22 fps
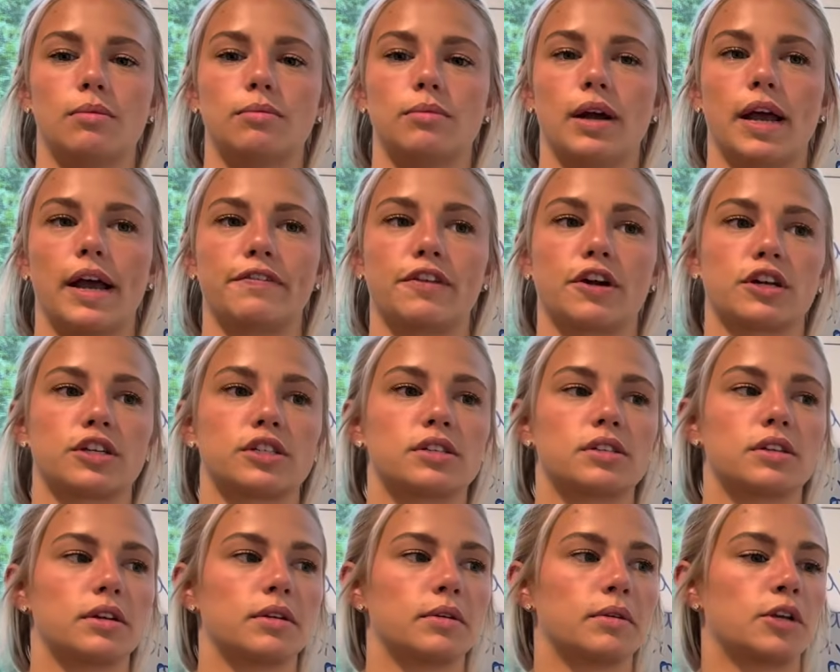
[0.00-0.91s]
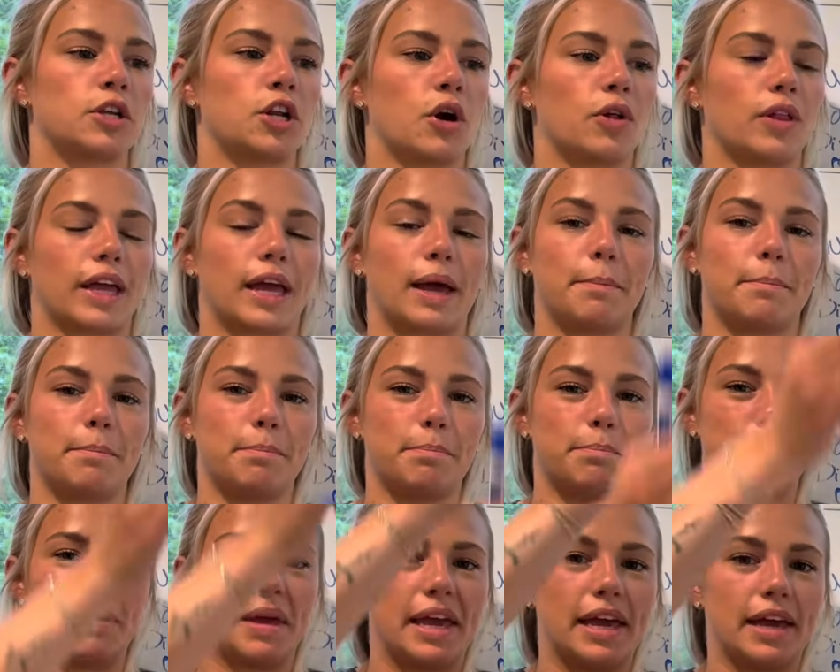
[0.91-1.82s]
if there's, like a
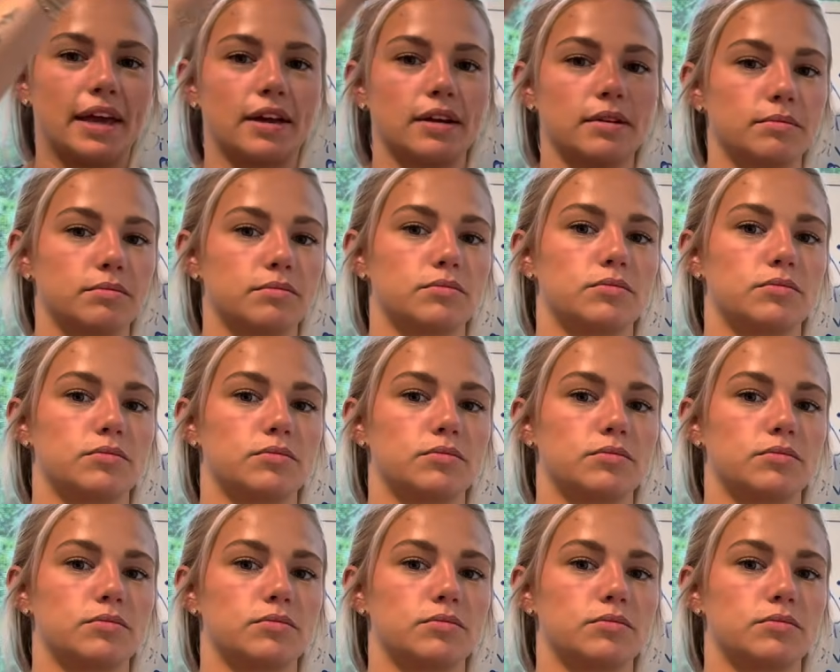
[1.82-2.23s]
big,